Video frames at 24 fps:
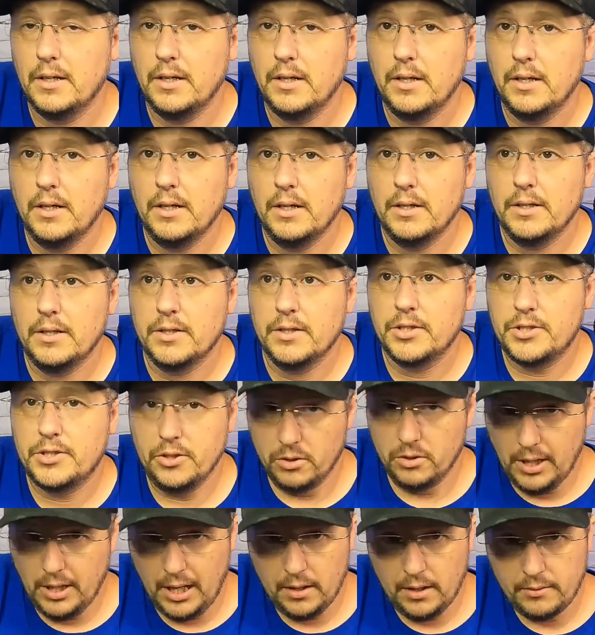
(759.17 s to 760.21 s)
still
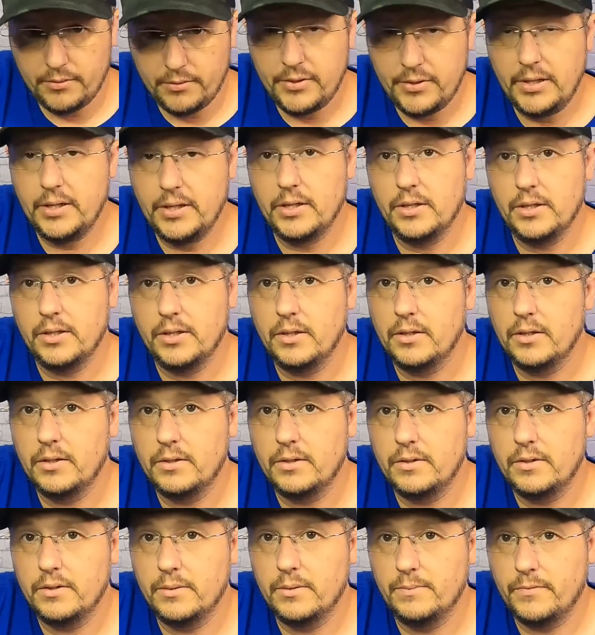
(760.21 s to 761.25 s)
have
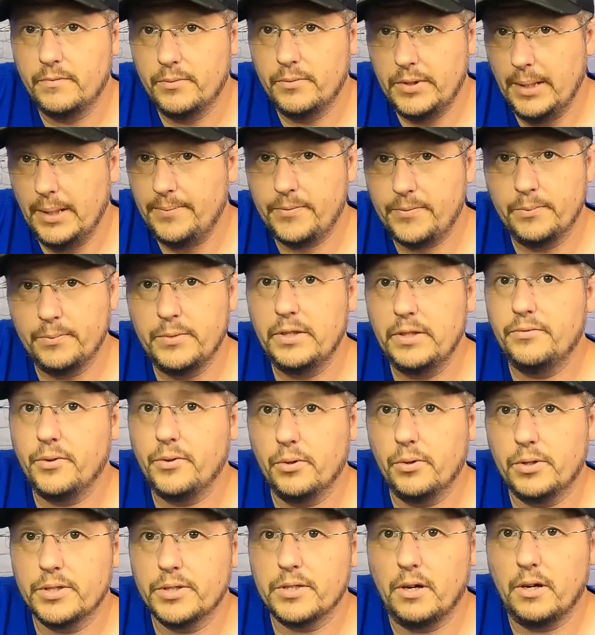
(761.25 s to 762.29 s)
depth from
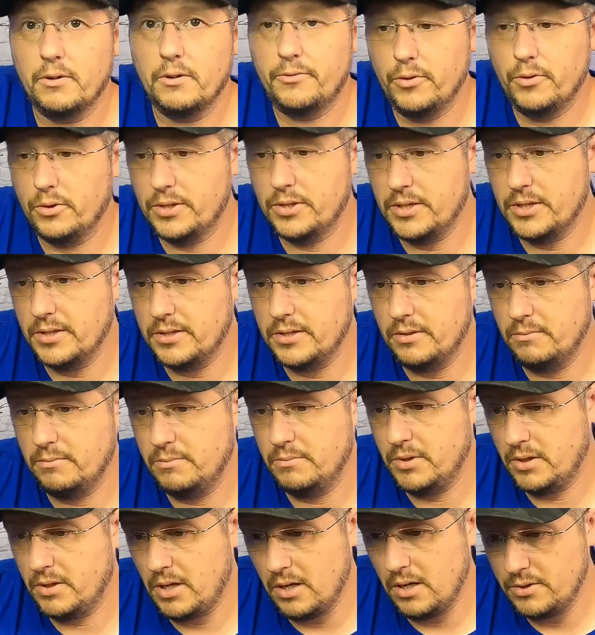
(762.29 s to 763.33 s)
defocus autofocus system, the
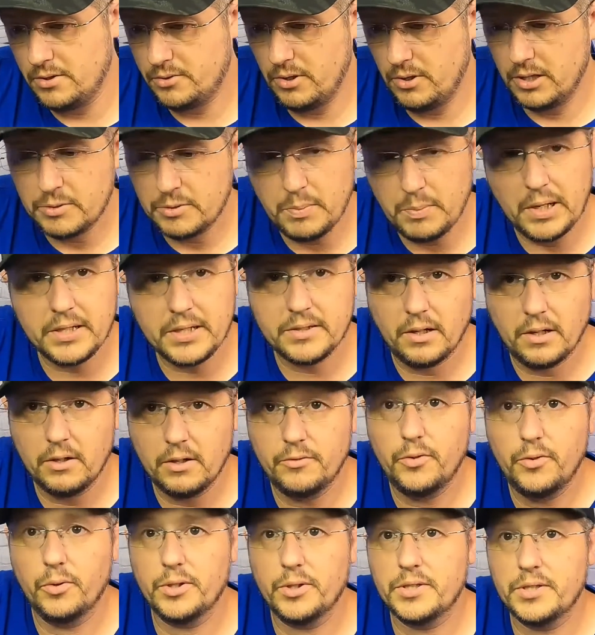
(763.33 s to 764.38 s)
contrast-based
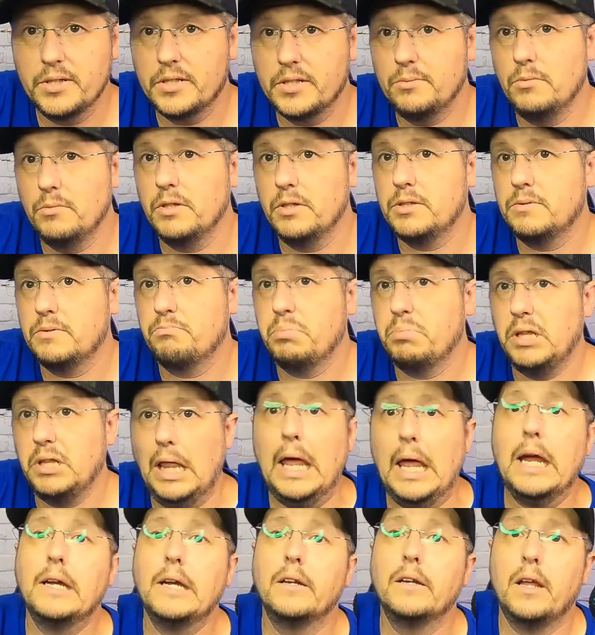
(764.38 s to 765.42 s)
autofocus system that's
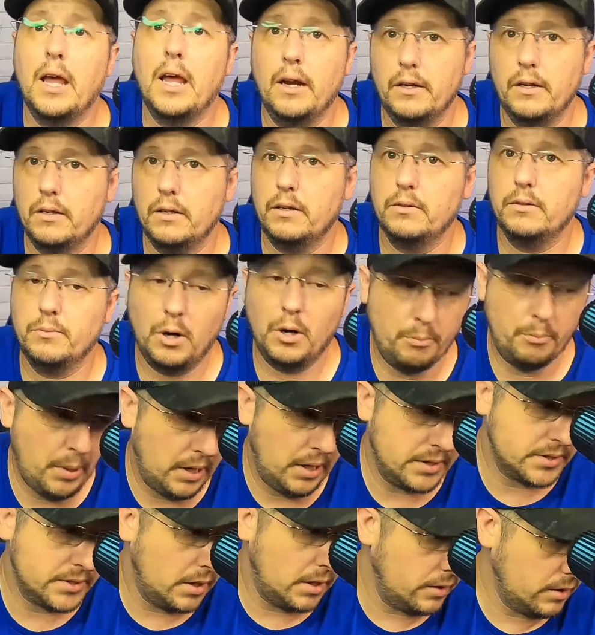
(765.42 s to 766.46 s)
plagued Canon or
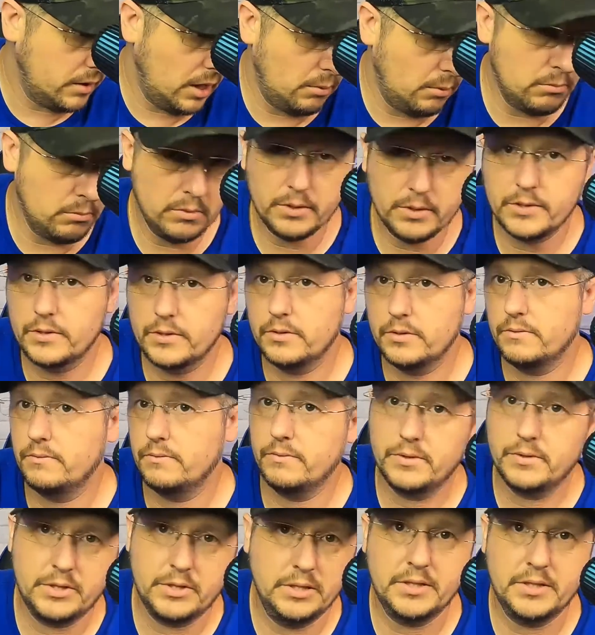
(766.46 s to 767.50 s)
Panasonic cameras
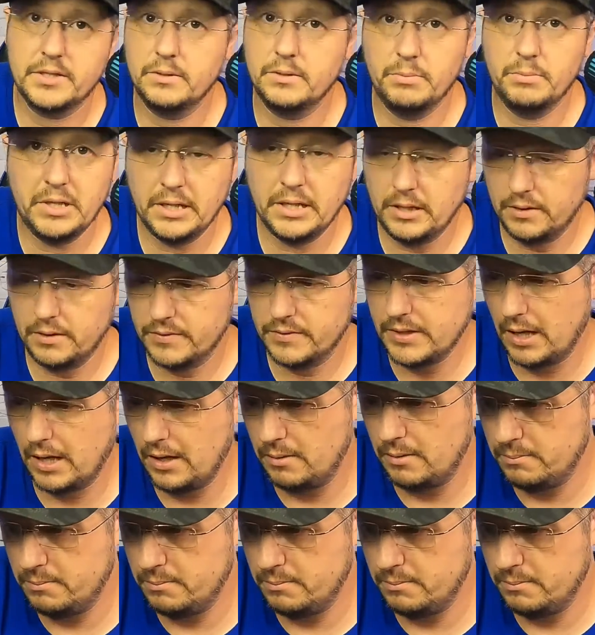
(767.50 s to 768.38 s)
since the beginning of time.